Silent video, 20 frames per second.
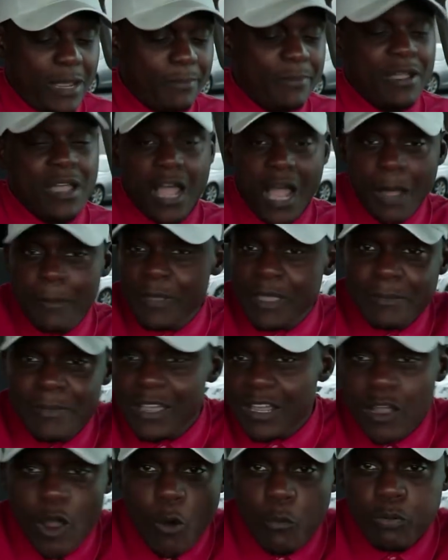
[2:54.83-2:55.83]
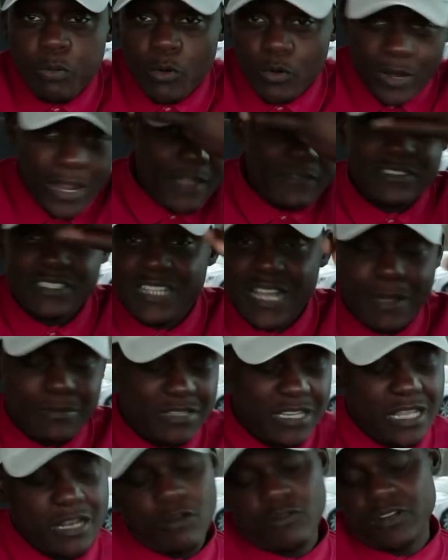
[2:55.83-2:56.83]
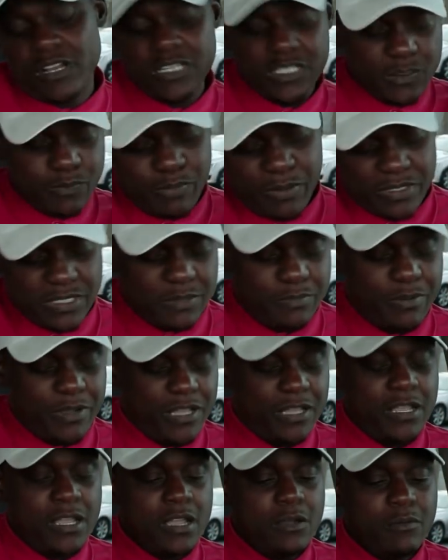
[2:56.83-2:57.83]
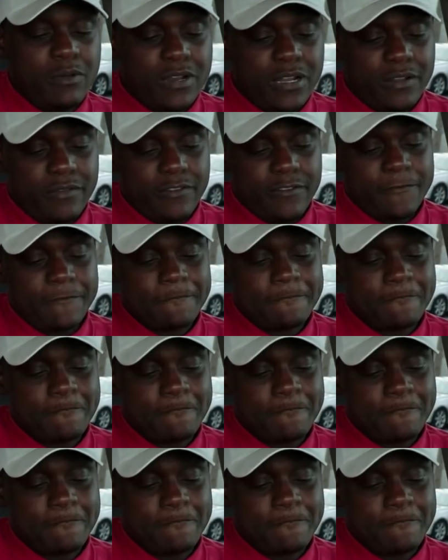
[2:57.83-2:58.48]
I'm, I'm gonna give me a GoPro to have Snapchat on. I just press the button, whatever.